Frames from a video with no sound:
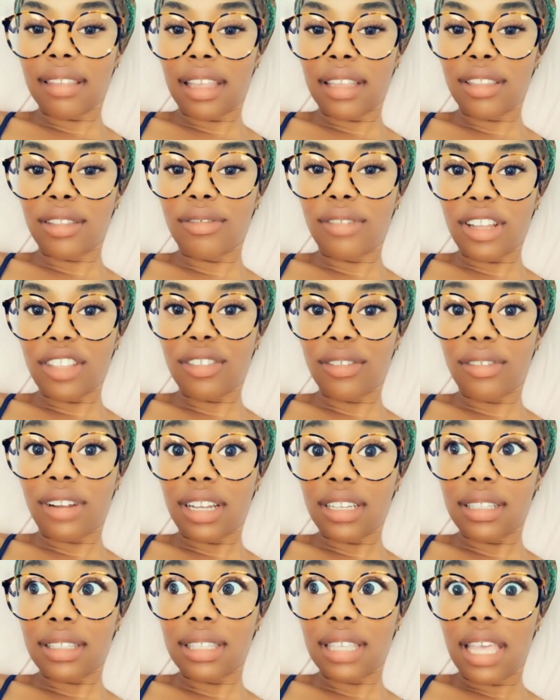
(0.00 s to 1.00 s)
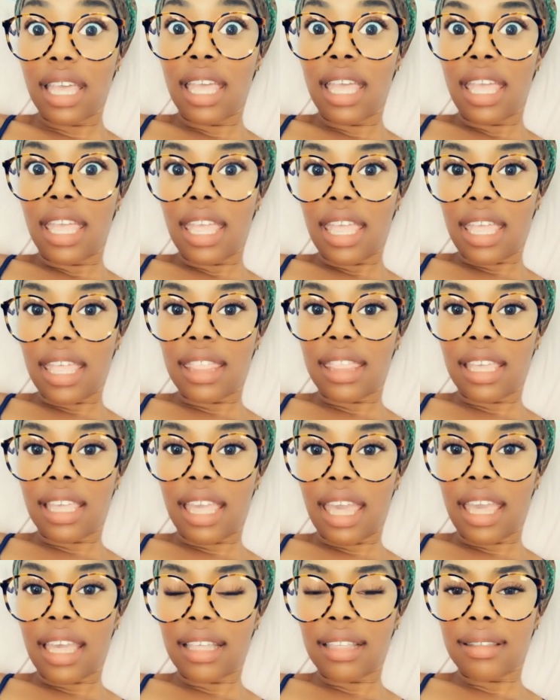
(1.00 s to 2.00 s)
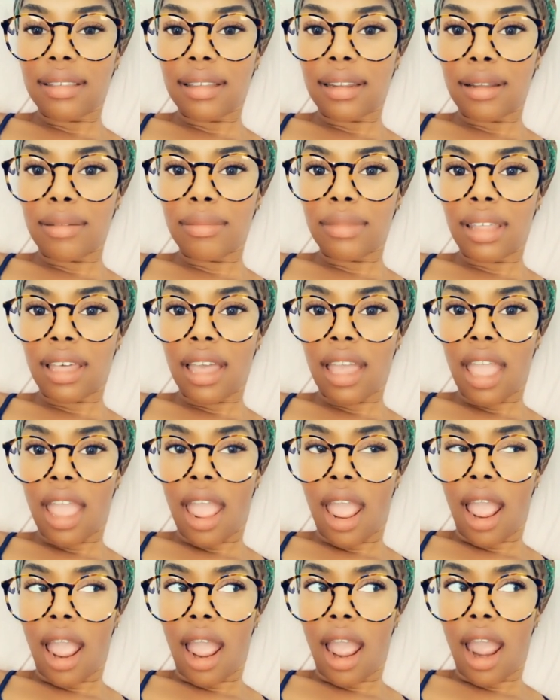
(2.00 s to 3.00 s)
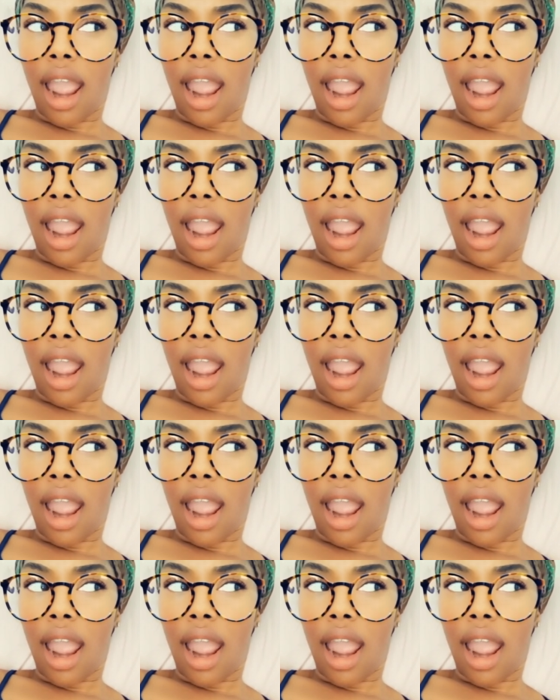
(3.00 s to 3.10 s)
like the restaurants and the gates." And I'm like,